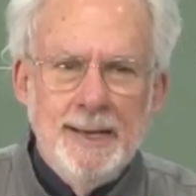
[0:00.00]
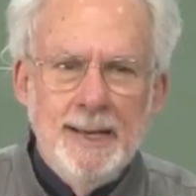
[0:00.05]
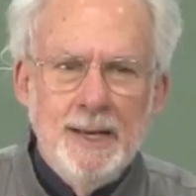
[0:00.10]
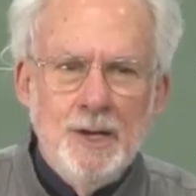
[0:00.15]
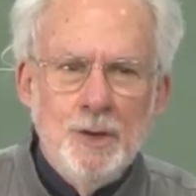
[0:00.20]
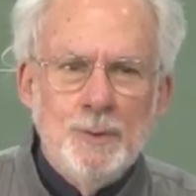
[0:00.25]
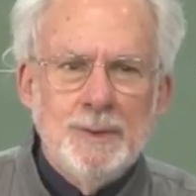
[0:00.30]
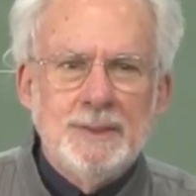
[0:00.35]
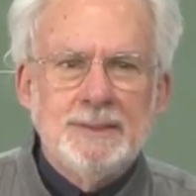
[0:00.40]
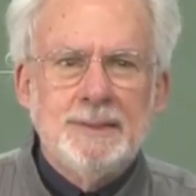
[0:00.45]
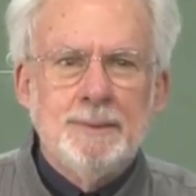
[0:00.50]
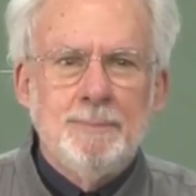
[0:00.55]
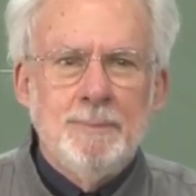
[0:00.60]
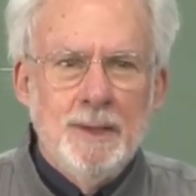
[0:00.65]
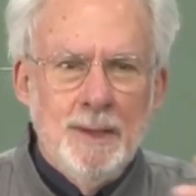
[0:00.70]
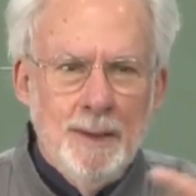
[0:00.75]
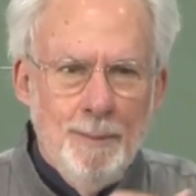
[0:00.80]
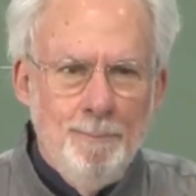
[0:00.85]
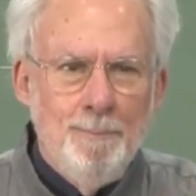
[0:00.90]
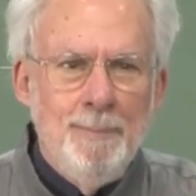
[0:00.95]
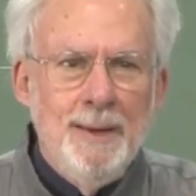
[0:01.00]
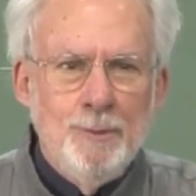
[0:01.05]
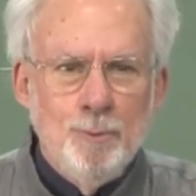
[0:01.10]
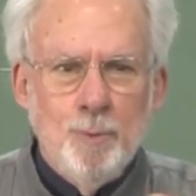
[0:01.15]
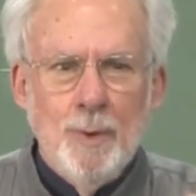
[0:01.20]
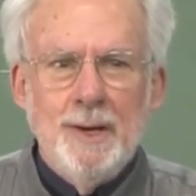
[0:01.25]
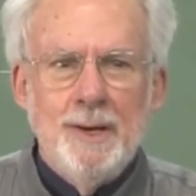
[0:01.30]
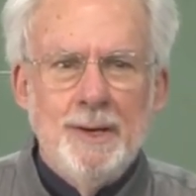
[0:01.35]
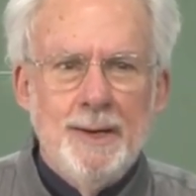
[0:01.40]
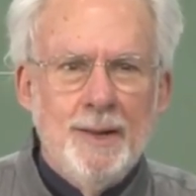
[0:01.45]
and Hinduism
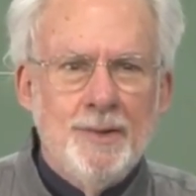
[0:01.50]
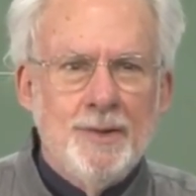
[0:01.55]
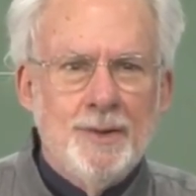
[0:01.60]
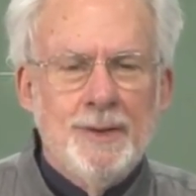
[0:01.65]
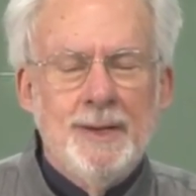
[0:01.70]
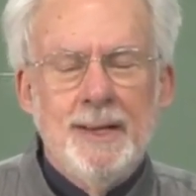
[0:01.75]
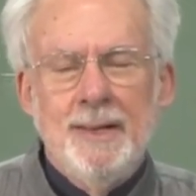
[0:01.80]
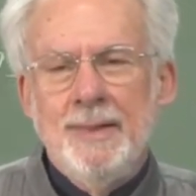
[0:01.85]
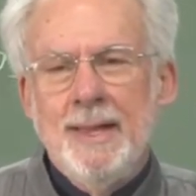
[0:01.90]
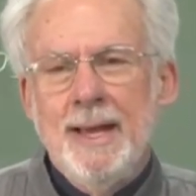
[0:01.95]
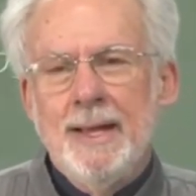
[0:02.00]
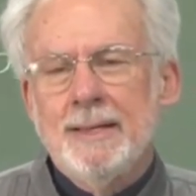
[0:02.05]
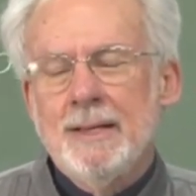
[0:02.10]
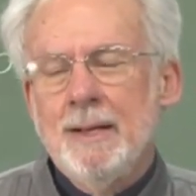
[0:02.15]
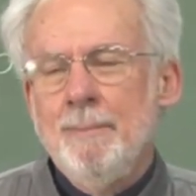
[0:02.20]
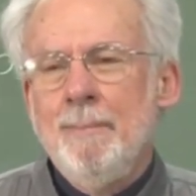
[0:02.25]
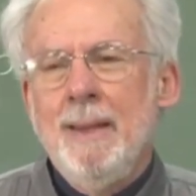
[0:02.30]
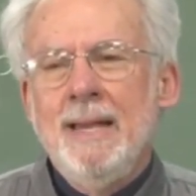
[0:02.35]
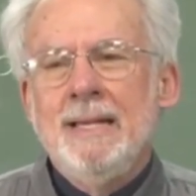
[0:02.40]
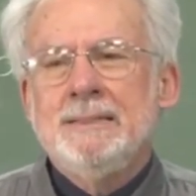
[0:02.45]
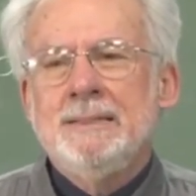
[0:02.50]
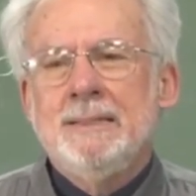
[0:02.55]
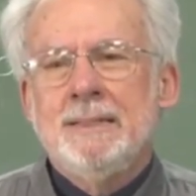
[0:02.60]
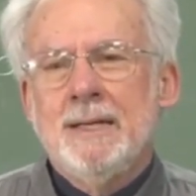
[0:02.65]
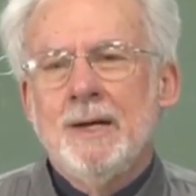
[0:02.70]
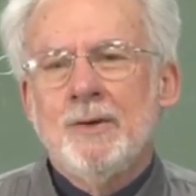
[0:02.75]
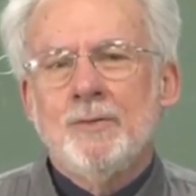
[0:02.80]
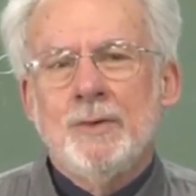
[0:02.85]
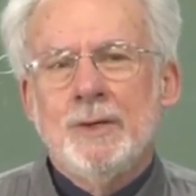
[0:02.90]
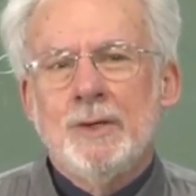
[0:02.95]
meet one another in that
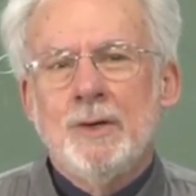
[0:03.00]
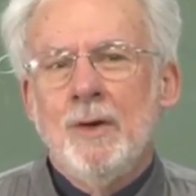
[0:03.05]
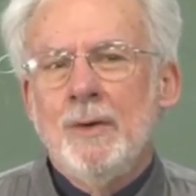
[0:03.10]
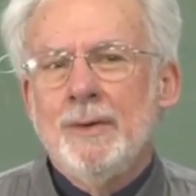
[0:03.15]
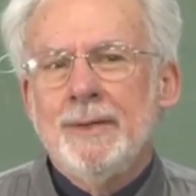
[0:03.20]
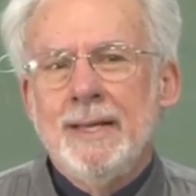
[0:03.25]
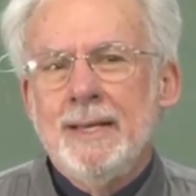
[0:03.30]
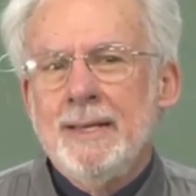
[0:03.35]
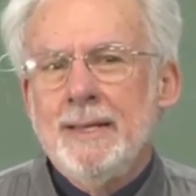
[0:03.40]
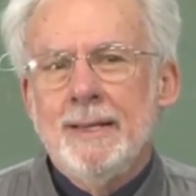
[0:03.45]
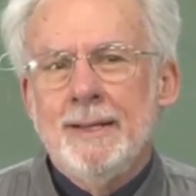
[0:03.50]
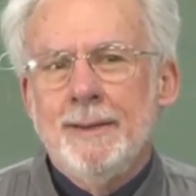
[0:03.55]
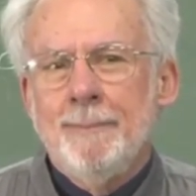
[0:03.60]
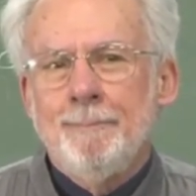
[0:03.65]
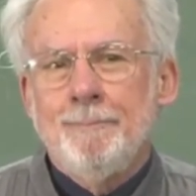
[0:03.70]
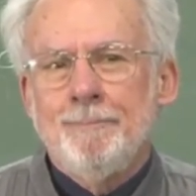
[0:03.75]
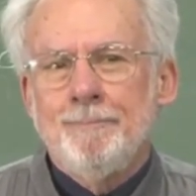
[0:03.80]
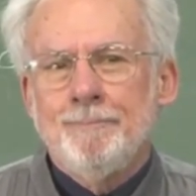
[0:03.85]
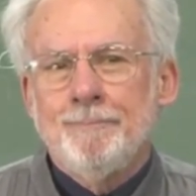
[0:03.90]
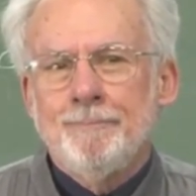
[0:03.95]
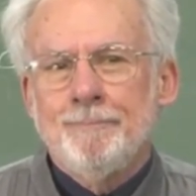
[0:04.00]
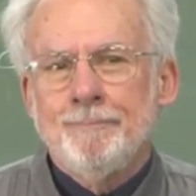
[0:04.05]
amazing country called India.